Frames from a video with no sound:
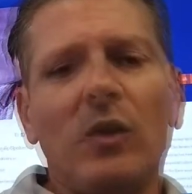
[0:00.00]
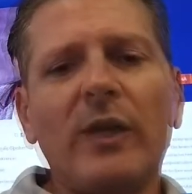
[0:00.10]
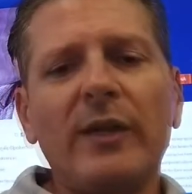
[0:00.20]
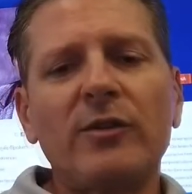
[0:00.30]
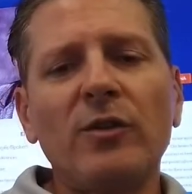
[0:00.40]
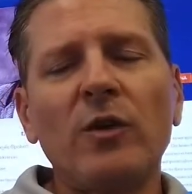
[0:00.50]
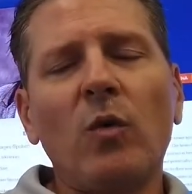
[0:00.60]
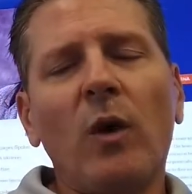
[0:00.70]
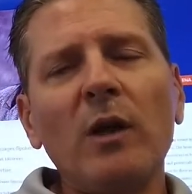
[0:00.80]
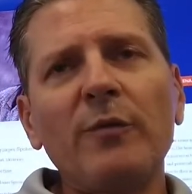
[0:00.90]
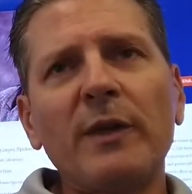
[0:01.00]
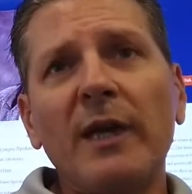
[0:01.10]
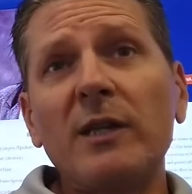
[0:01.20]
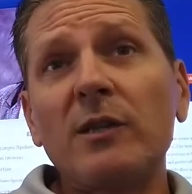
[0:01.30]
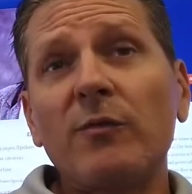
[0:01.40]
Okay, so the
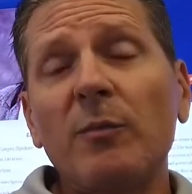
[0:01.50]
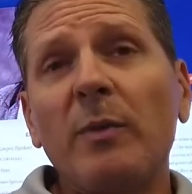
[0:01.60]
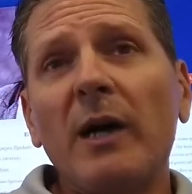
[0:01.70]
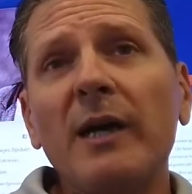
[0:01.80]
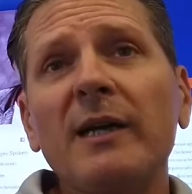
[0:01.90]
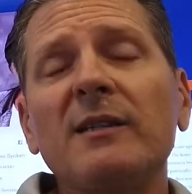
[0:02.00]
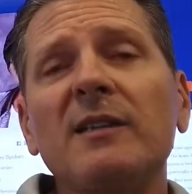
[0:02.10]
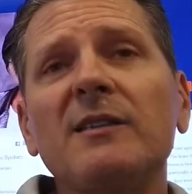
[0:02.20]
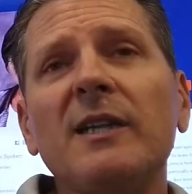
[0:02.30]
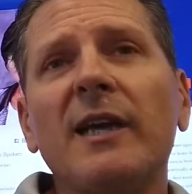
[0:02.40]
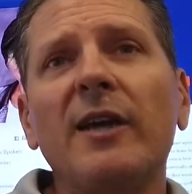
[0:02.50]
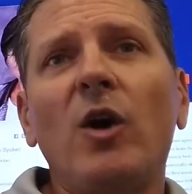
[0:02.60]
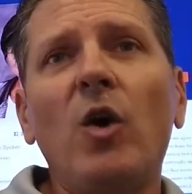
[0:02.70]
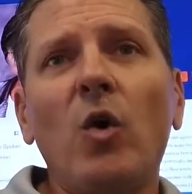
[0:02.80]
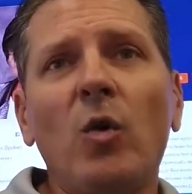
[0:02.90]
qualifications for buying as a second
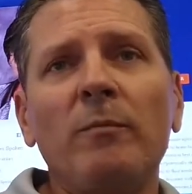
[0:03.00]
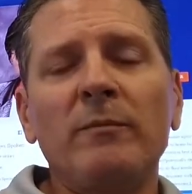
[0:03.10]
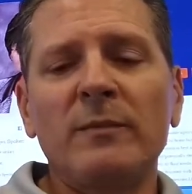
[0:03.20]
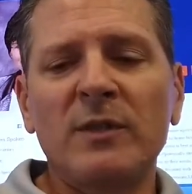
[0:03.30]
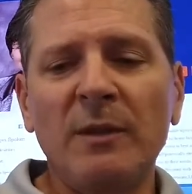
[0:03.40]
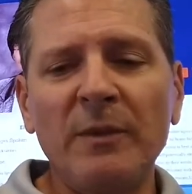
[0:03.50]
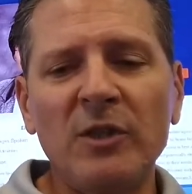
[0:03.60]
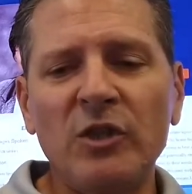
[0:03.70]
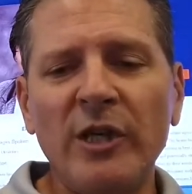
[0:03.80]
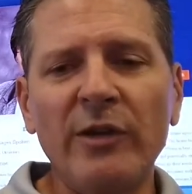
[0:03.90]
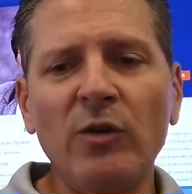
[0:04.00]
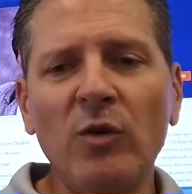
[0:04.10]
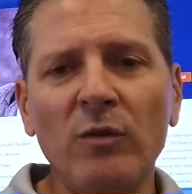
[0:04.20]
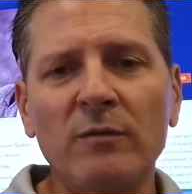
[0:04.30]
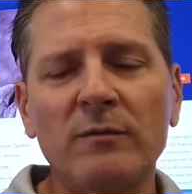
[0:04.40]
home, some of the
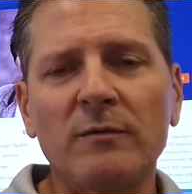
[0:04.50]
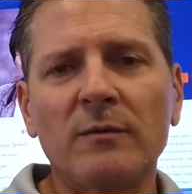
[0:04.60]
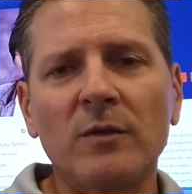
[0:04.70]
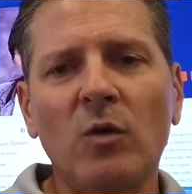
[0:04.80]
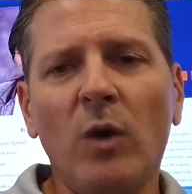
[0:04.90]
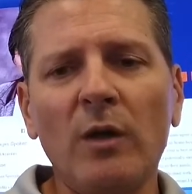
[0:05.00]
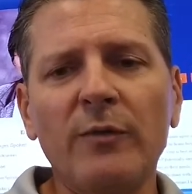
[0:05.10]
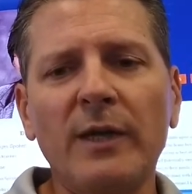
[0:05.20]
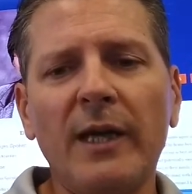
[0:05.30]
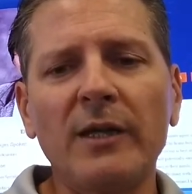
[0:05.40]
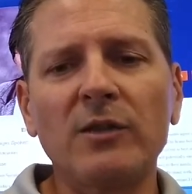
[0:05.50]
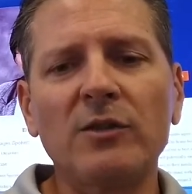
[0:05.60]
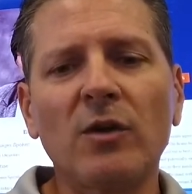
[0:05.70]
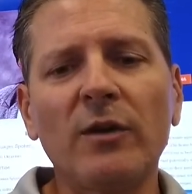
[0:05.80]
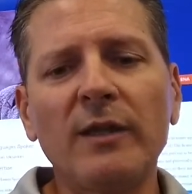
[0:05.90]
general
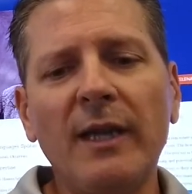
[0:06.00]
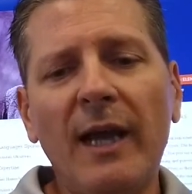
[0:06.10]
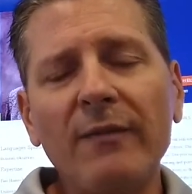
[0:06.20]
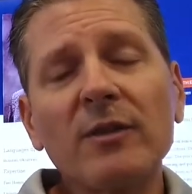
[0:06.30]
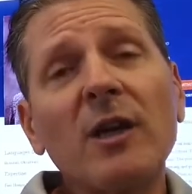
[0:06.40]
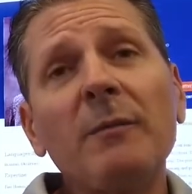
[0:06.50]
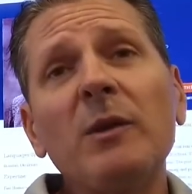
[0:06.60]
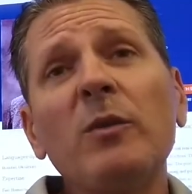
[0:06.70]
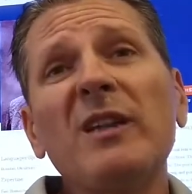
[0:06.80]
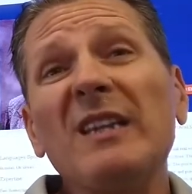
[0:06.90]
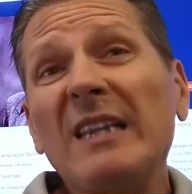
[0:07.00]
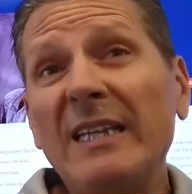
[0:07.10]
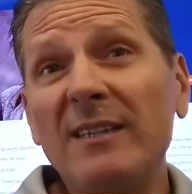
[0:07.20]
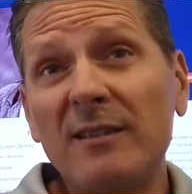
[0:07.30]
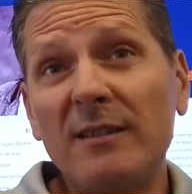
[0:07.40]
qualifications are that they have to come in with at
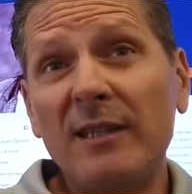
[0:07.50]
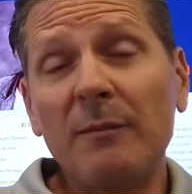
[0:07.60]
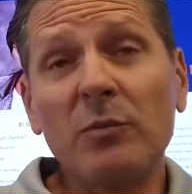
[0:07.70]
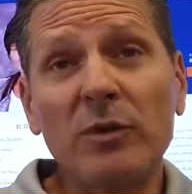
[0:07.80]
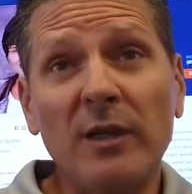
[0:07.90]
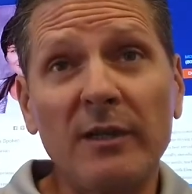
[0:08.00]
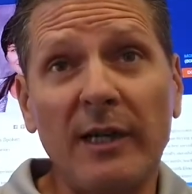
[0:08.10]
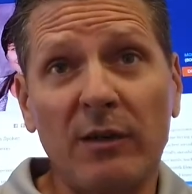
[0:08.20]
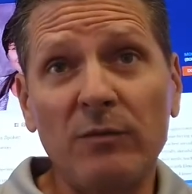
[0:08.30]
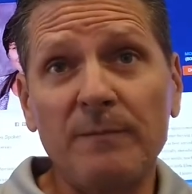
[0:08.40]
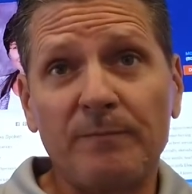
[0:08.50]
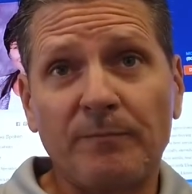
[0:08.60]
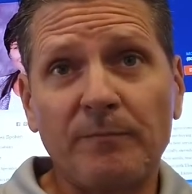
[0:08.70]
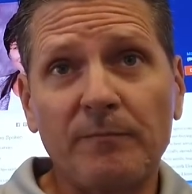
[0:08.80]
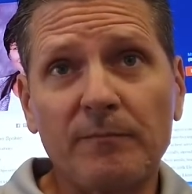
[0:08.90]
least 10%
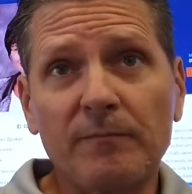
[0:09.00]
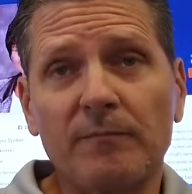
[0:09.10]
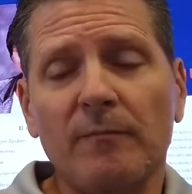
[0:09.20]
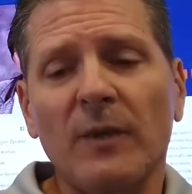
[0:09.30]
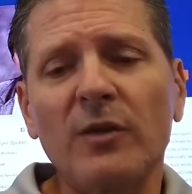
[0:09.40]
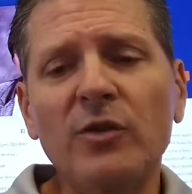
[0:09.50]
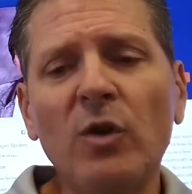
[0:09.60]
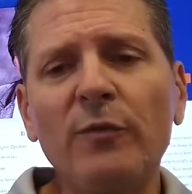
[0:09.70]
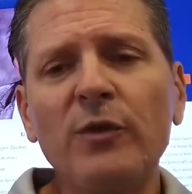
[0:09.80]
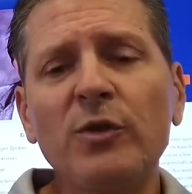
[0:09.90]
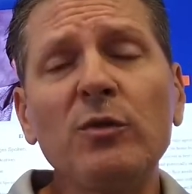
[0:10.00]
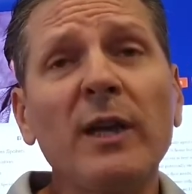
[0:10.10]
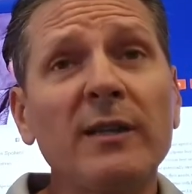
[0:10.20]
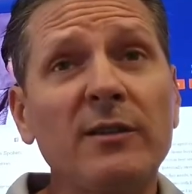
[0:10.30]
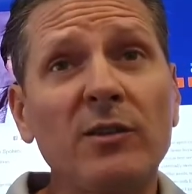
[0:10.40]
down. So if you do
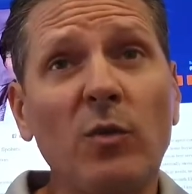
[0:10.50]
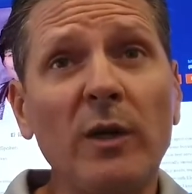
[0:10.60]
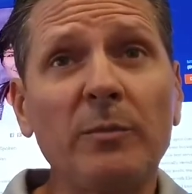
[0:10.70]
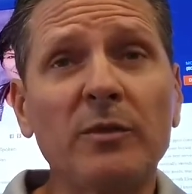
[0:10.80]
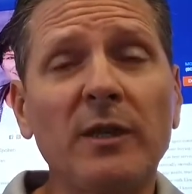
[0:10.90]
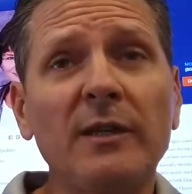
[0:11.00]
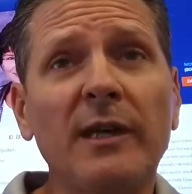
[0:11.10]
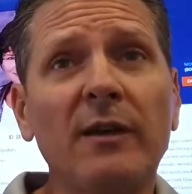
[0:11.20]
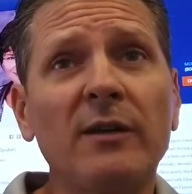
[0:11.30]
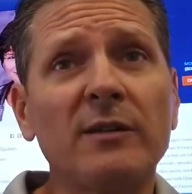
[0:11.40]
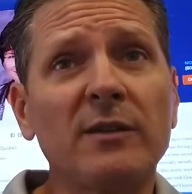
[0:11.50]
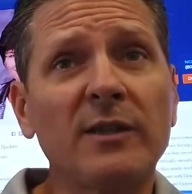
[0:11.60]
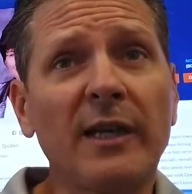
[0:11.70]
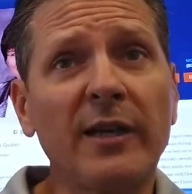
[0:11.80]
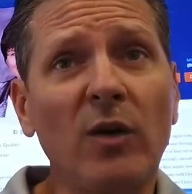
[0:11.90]
less than 20% down as a
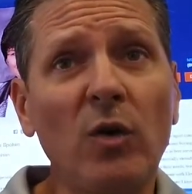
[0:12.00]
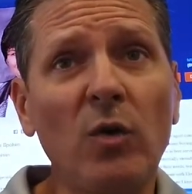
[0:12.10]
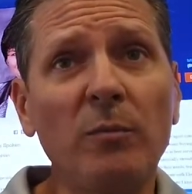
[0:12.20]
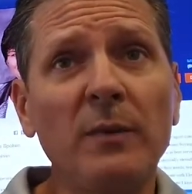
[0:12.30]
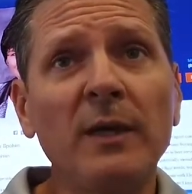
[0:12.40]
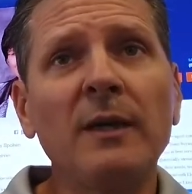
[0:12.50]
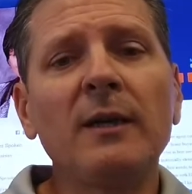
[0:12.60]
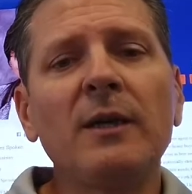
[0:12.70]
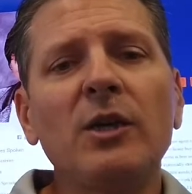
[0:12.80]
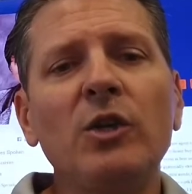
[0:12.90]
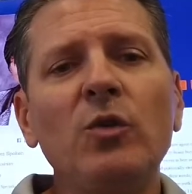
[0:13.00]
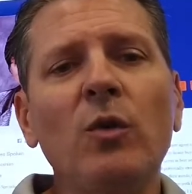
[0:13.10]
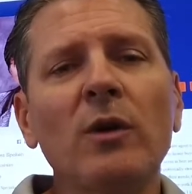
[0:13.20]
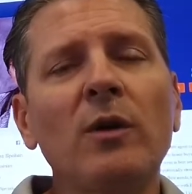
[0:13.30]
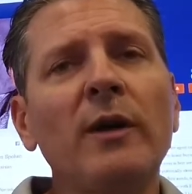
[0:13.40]
second home, you
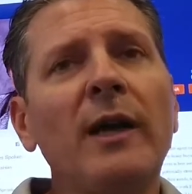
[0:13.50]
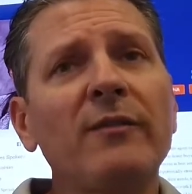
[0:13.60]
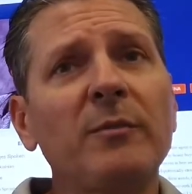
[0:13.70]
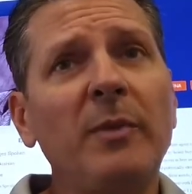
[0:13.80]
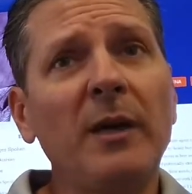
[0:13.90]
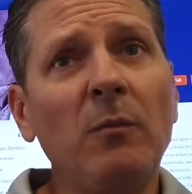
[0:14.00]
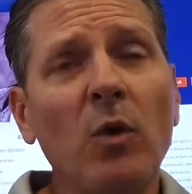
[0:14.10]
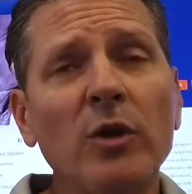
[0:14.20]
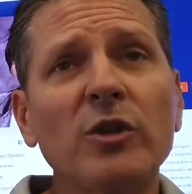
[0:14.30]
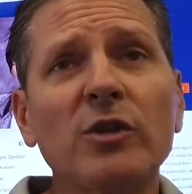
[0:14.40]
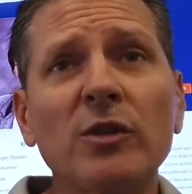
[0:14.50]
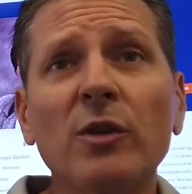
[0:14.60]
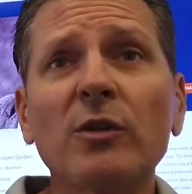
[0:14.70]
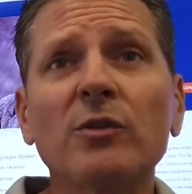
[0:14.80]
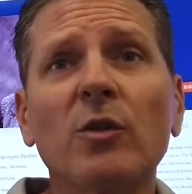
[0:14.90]
are going to have to pay mortgage
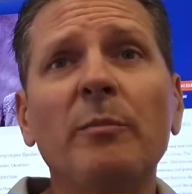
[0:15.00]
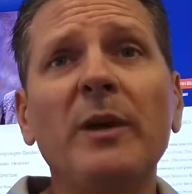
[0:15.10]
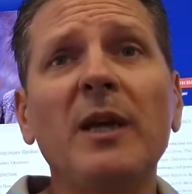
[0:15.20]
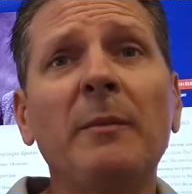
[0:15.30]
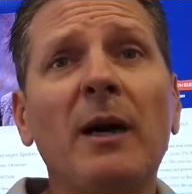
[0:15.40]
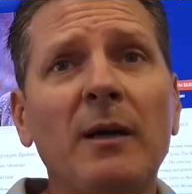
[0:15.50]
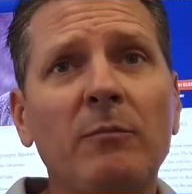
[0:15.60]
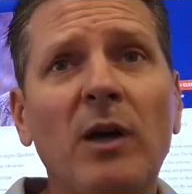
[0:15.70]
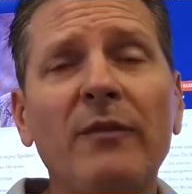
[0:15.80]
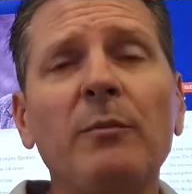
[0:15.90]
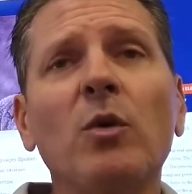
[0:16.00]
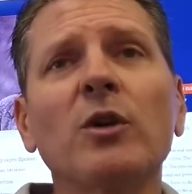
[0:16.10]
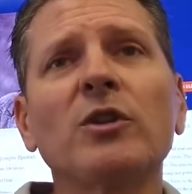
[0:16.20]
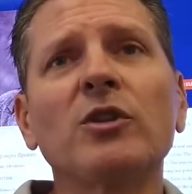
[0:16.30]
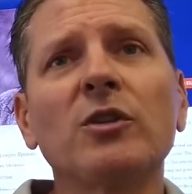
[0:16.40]
insurance or PMI, private
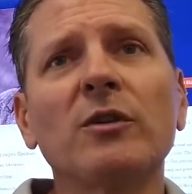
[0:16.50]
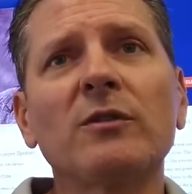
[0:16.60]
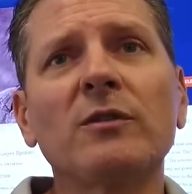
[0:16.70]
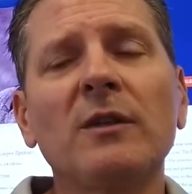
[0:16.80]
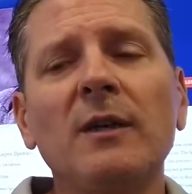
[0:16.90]
mortgage insurance.